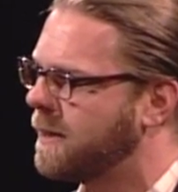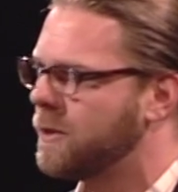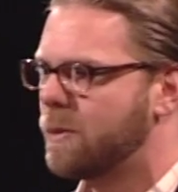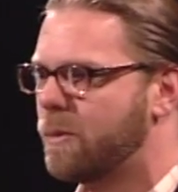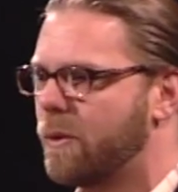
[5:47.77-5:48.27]

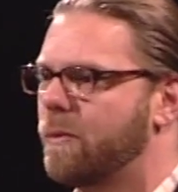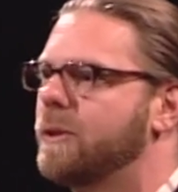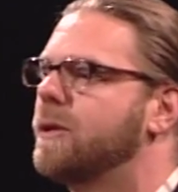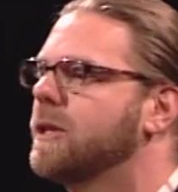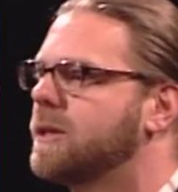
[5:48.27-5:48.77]
to put
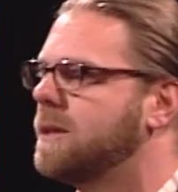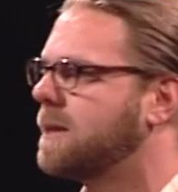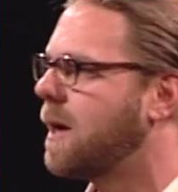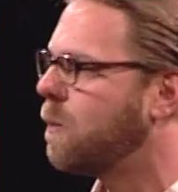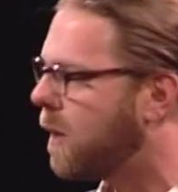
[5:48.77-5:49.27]
restrictions
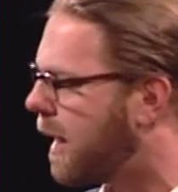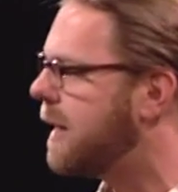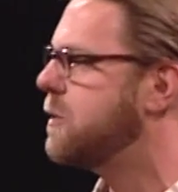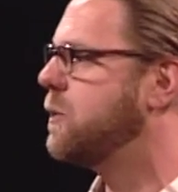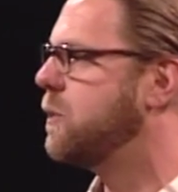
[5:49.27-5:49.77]
on what I
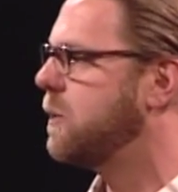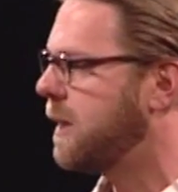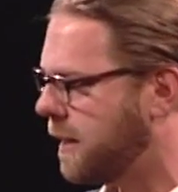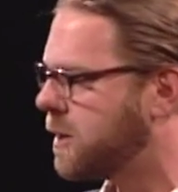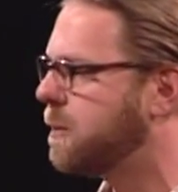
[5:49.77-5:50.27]
do
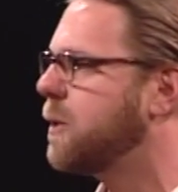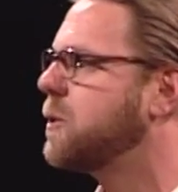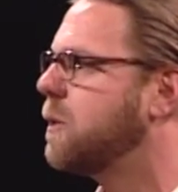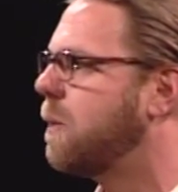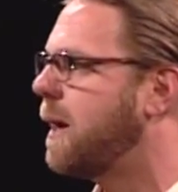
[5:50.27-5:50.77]
in a
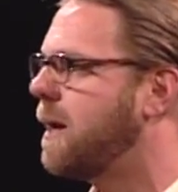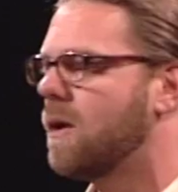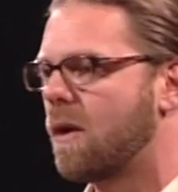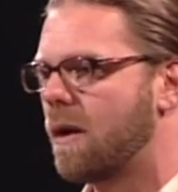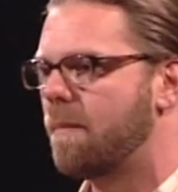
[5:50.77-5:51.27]
spiritual way
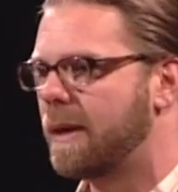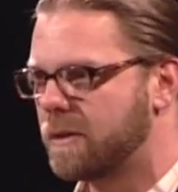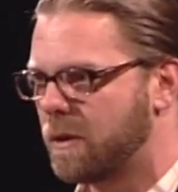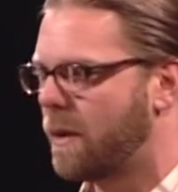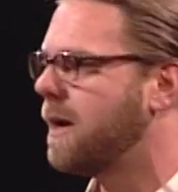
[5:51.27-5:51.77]
or a
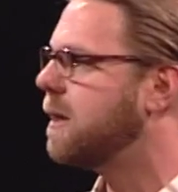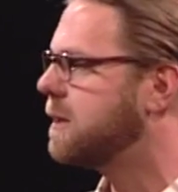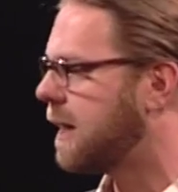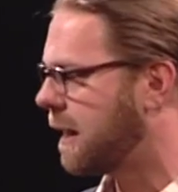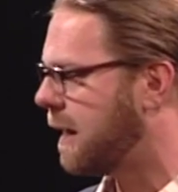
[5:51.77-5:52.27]
mental way or a
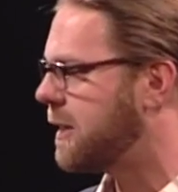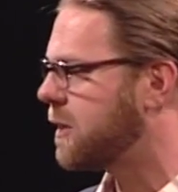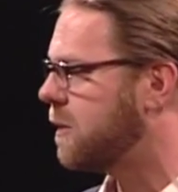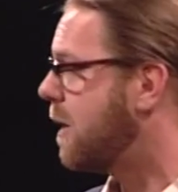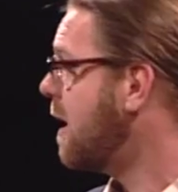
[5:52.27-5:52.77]
psychological way,